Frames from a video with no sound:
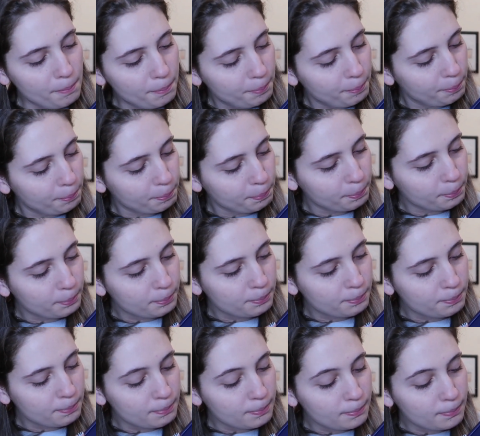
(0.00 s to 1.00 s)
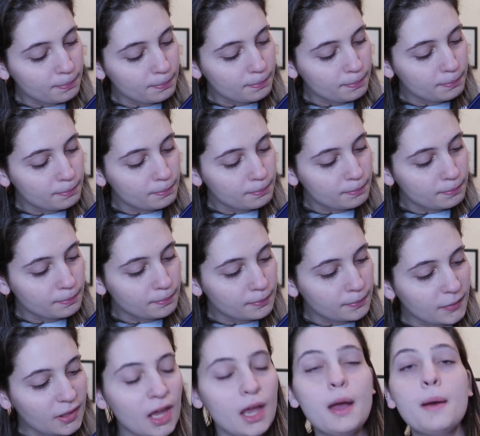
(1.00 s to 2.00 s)

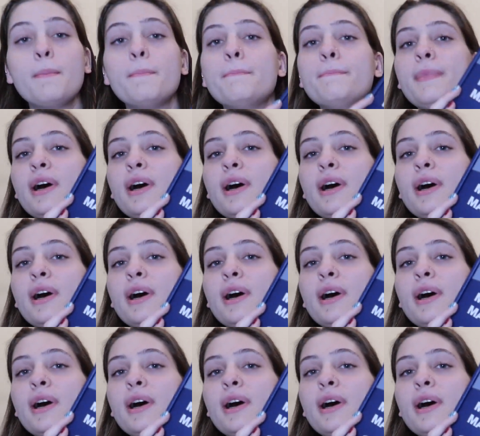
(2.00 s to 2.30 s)
[no speech]